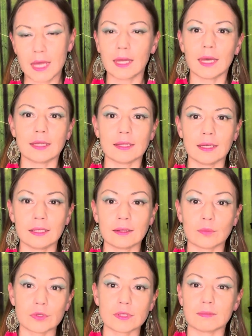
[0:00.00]
At the end, I'll
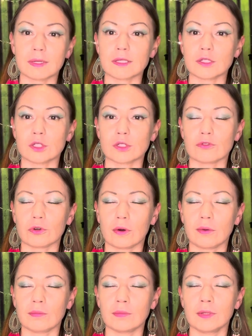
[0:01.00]
post some messages
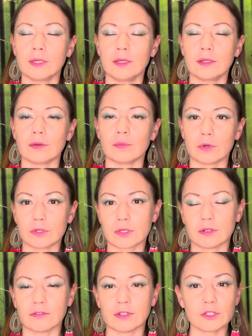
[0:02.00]
from the
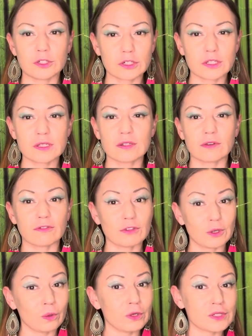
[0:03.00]
person of interest of
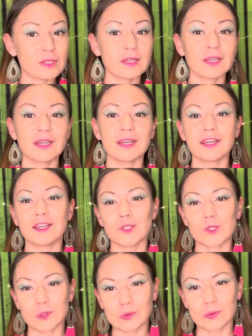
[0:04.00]
yours
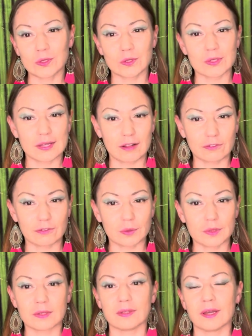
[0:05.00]
to yourself.
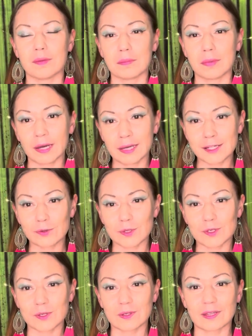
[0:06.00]
What's on their mind,
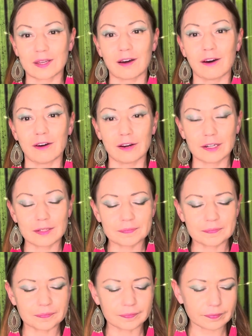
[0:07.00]
what's on their heart.
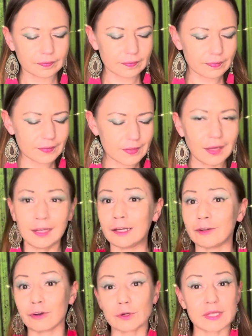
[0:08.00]

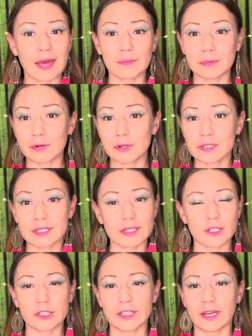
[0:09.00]
Of course, happy birthday
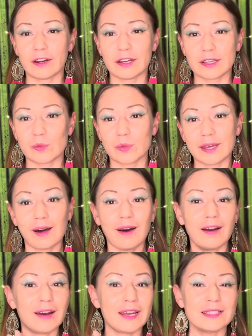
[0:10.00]
Sagittarius. We
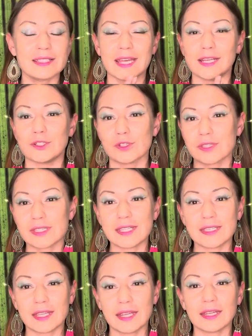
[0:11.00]
are in Sagittarius
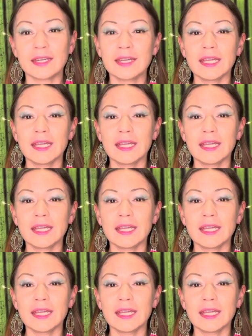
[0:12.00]
season.